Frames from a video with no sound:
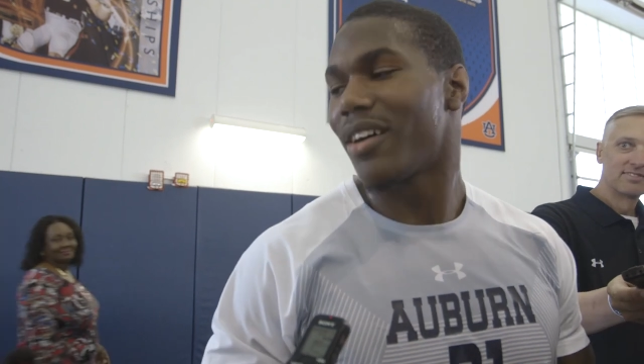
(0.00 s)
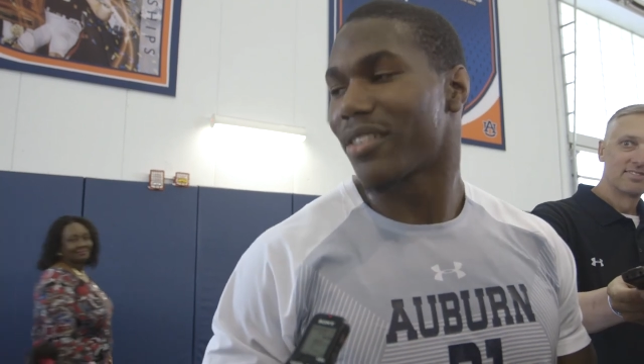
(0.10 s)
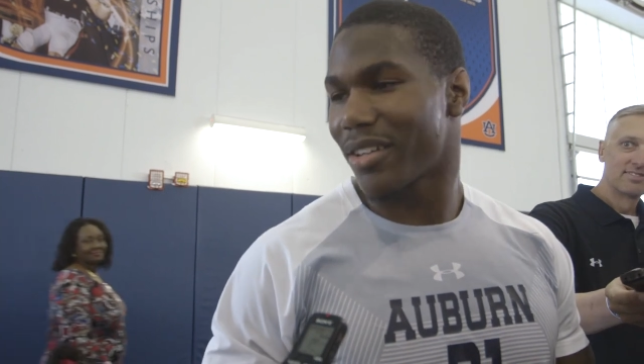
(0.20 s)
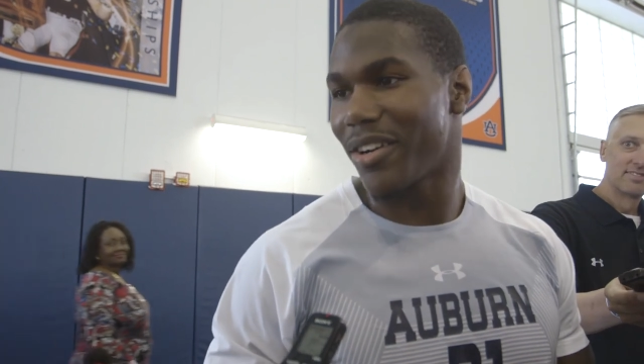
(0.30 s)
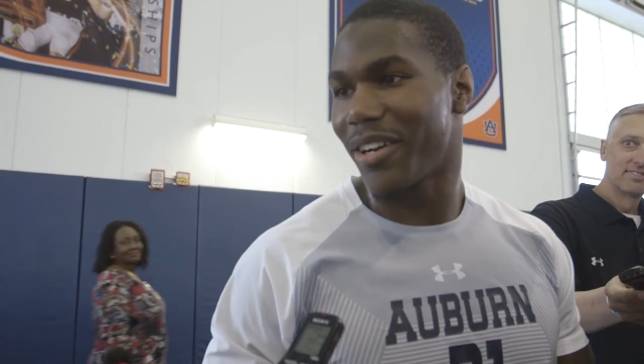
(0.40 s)
"Oh,
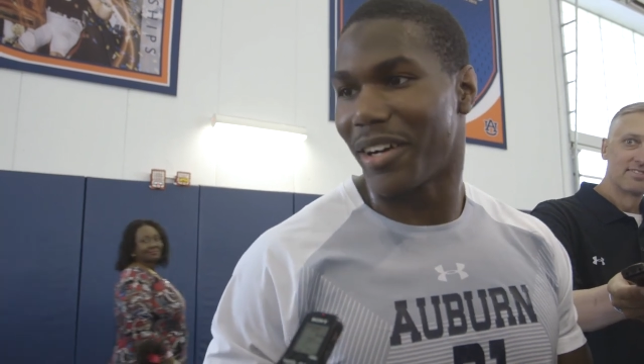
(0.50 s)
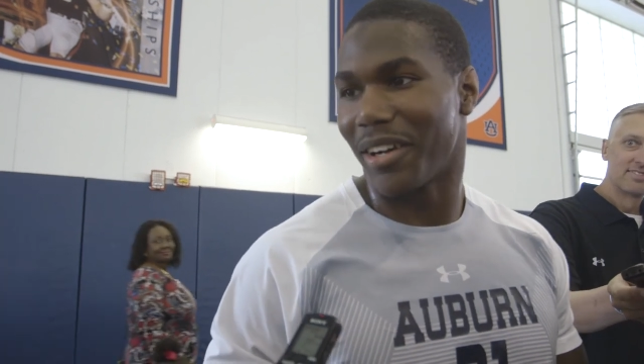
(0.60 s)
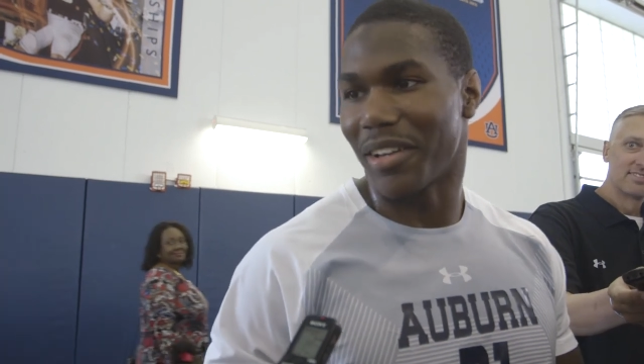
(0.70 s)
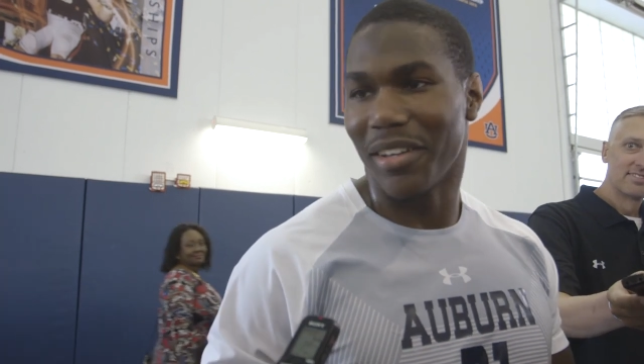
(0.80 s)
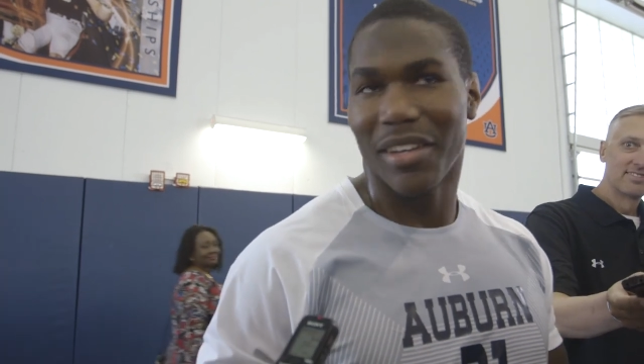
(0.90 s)

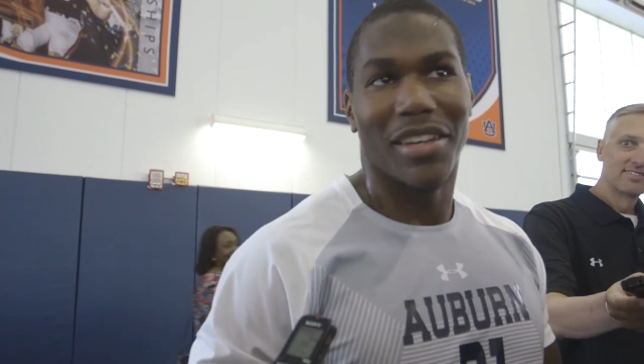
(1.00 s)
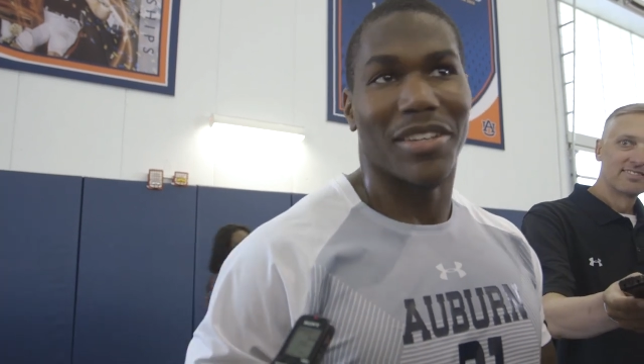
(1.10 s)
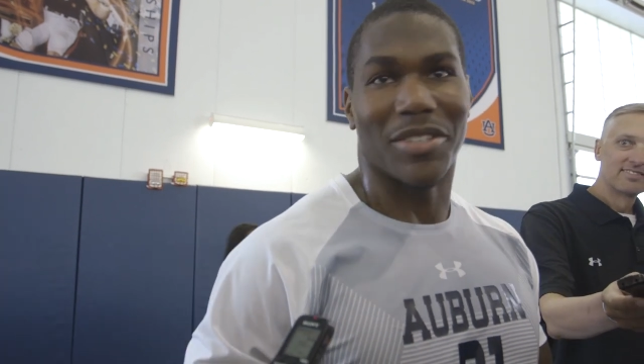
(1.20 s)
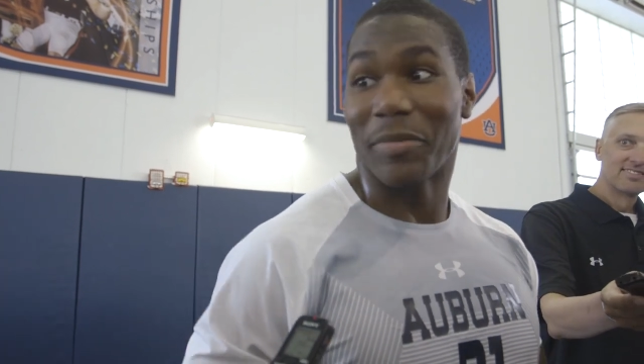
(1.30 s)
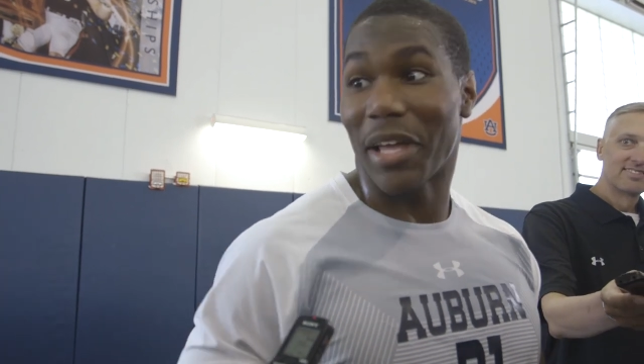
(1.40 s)

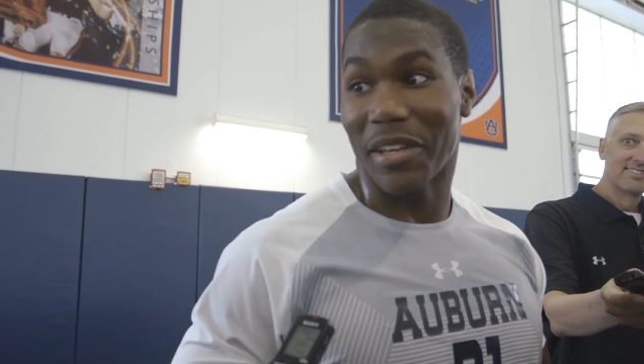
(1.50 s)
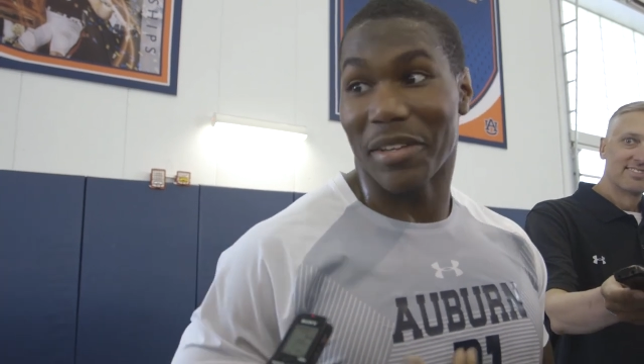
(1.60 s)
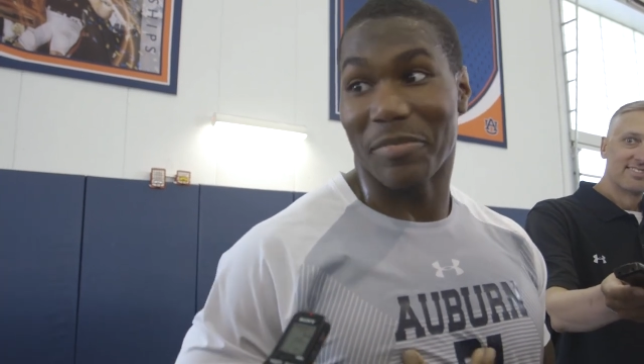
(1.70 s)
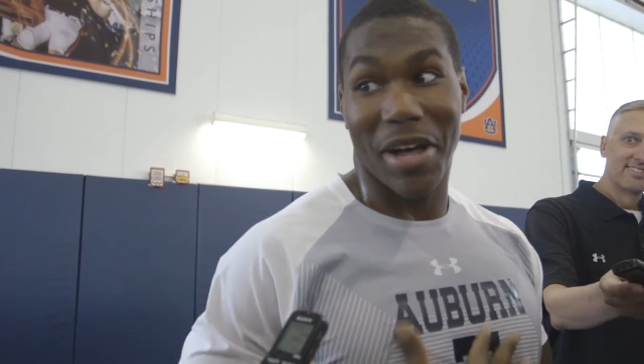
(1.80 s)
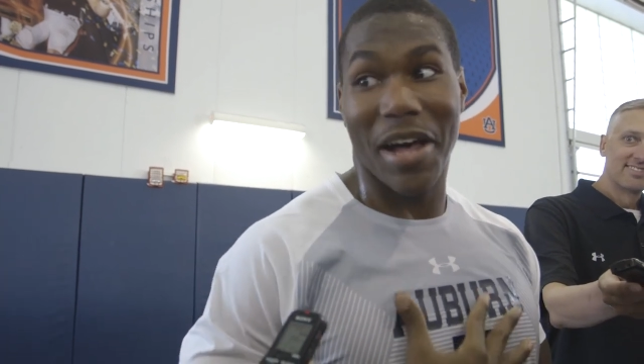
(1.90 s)
Kerryon." So I'm like,
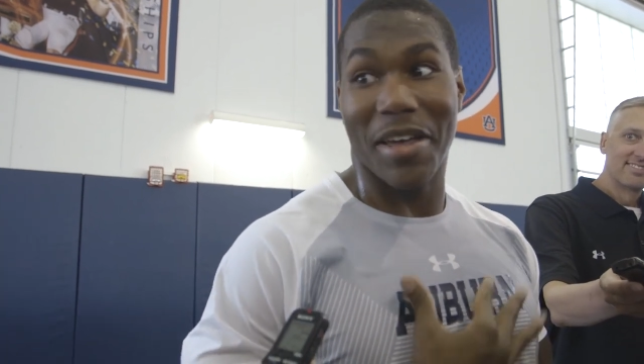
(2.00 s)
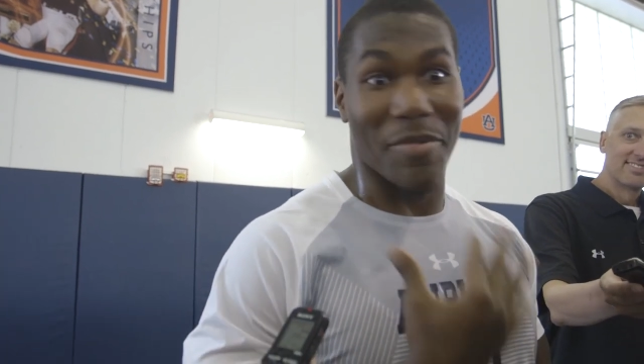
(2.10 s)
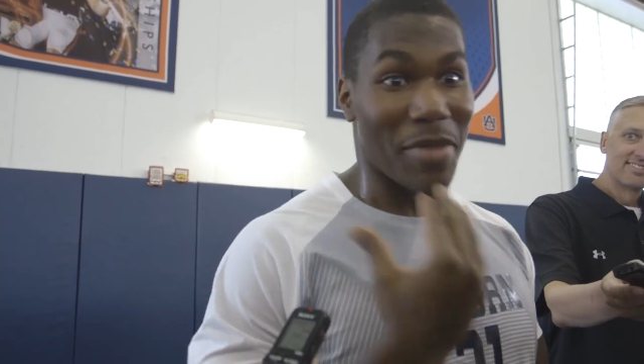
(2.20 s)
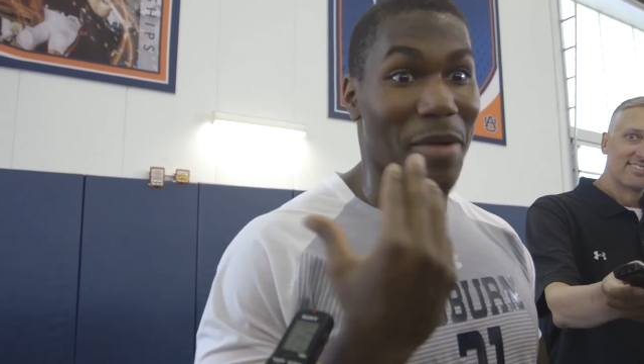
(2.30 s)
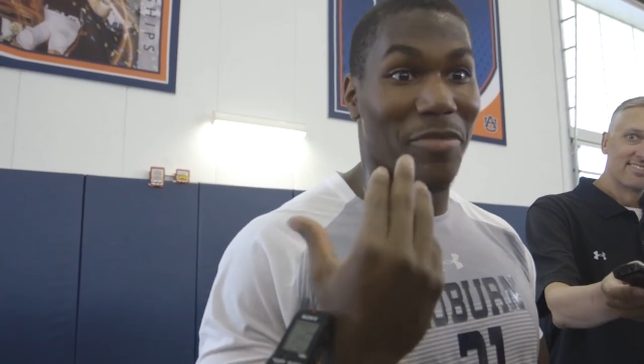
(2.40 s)
in my
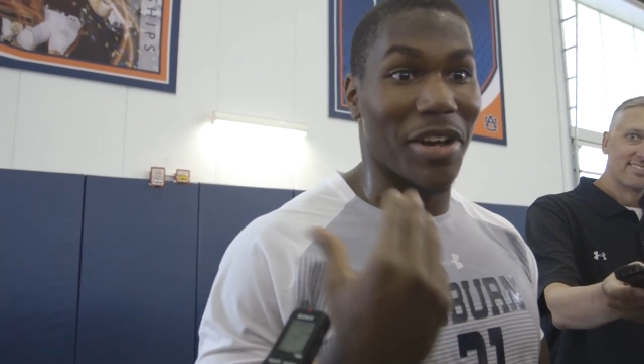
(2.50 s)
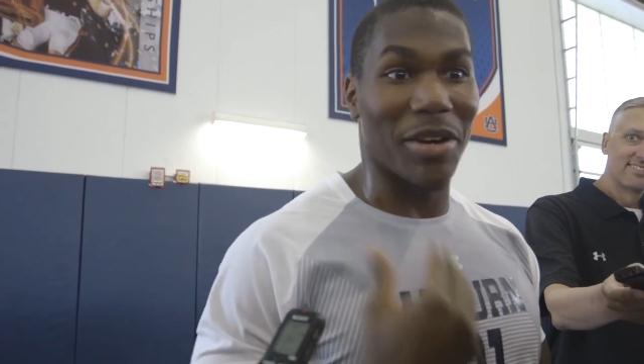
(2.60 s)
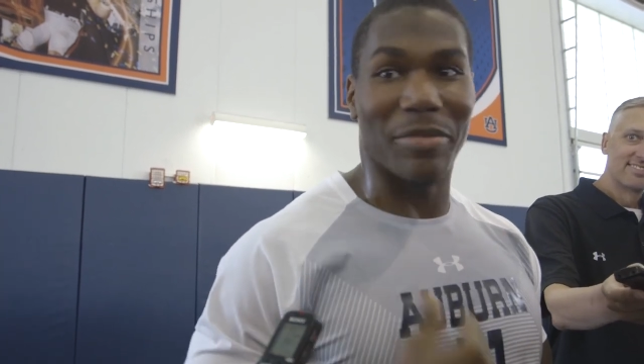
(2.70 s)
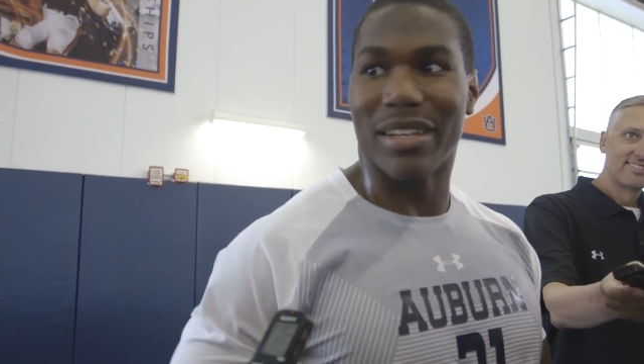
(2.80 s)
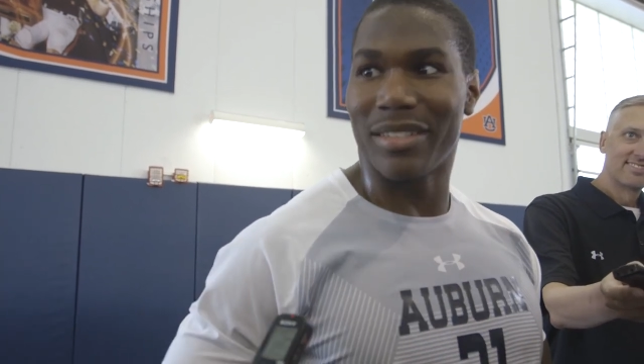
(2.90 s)
in my brain,
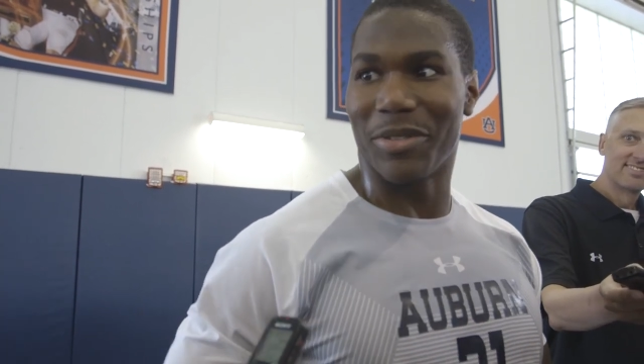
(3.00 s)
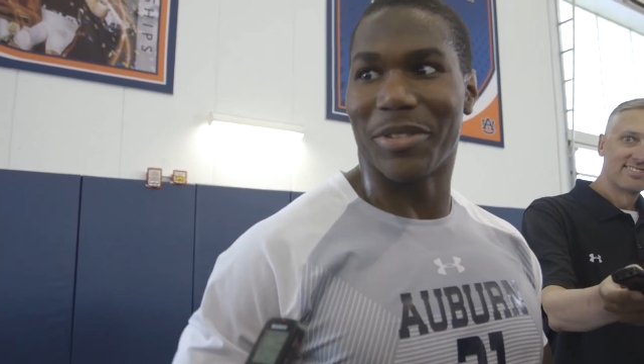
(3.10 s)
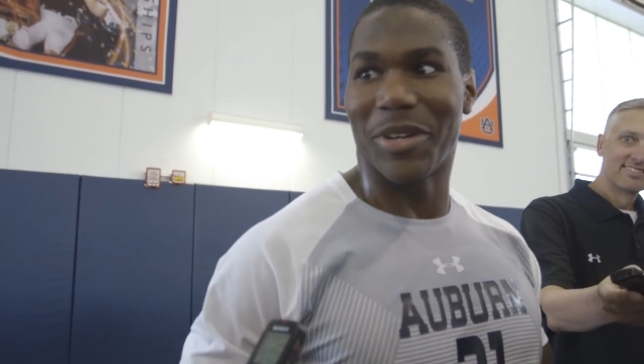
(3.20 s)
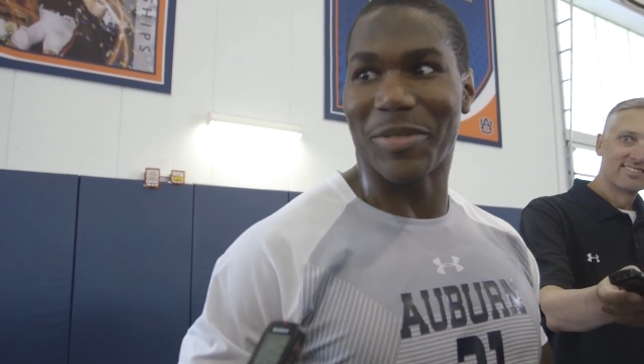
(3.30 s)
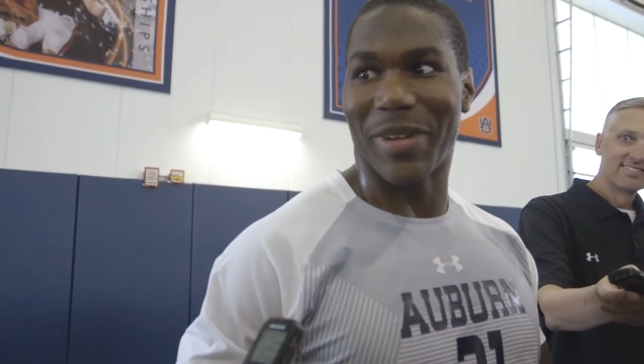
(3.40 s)
I'm like, this dude
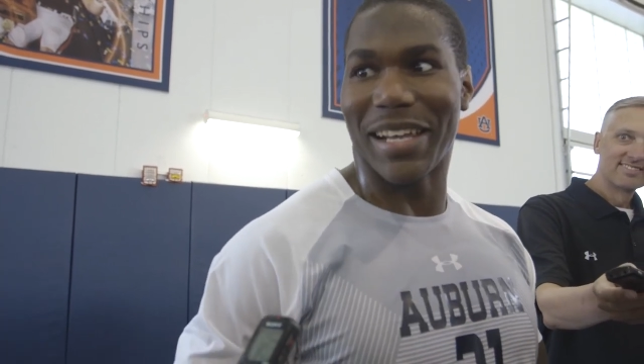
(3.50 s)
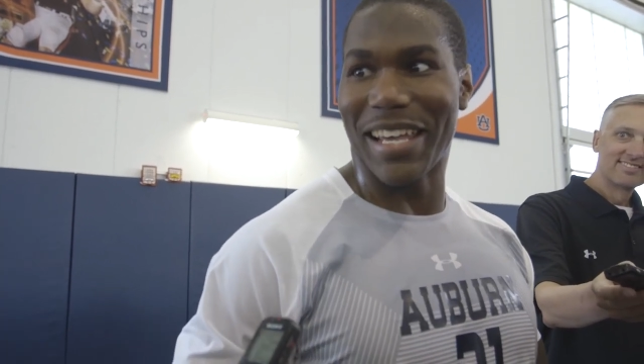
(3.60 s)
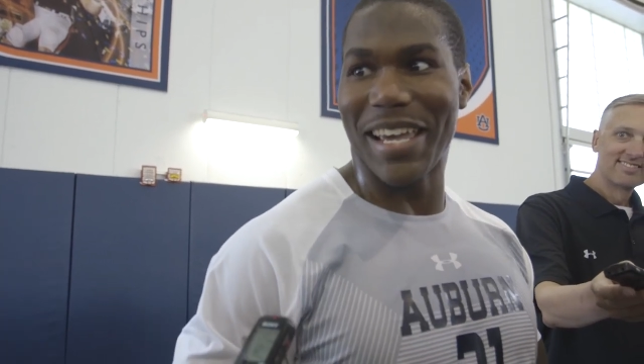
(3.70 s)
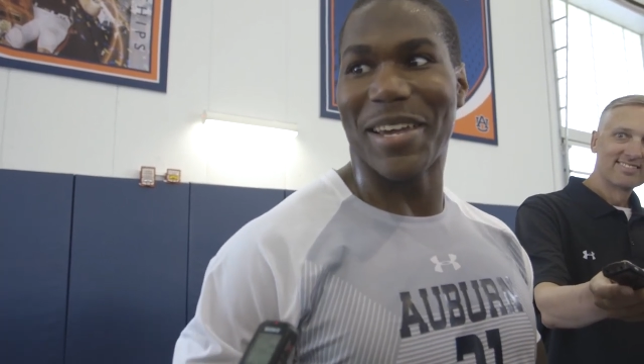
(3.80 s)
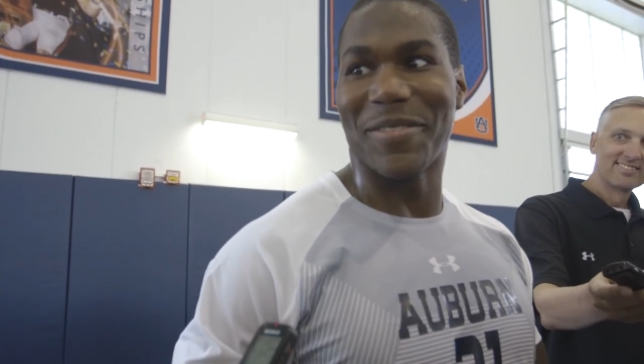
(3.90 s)
knows my
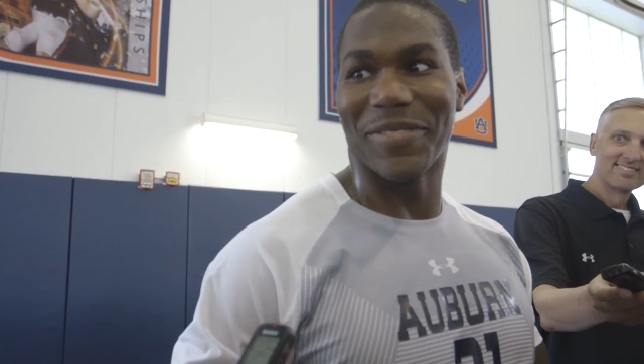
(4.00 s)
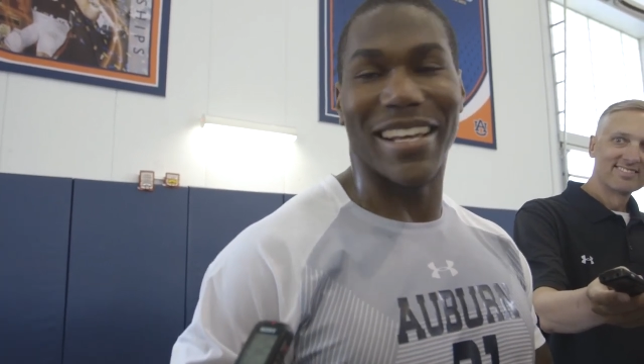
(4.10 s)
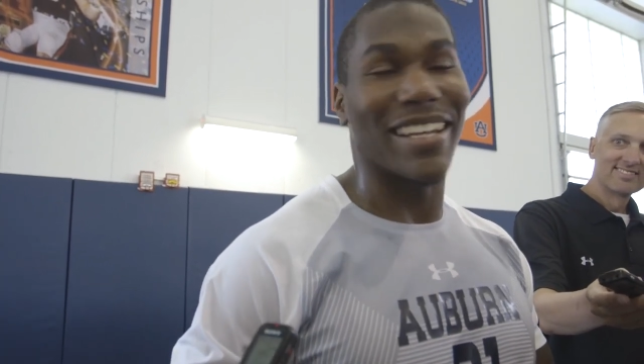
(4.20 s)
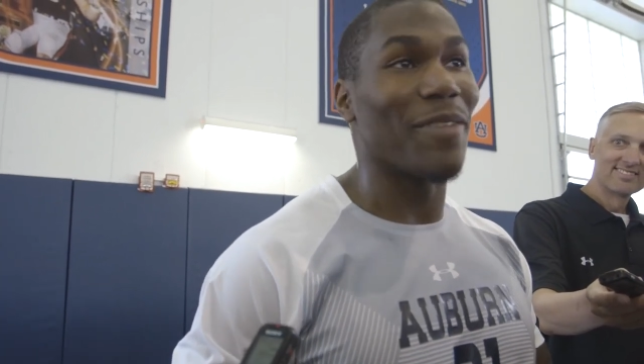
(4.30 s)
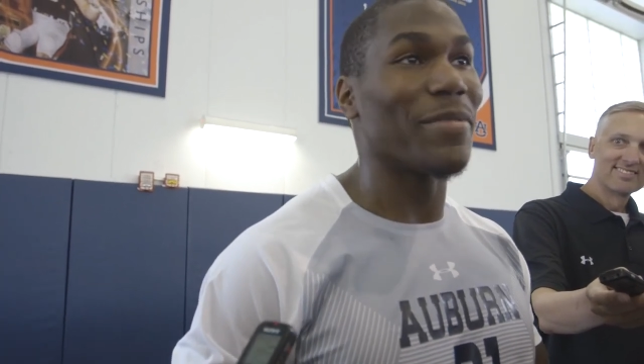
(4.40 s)
name. Like, I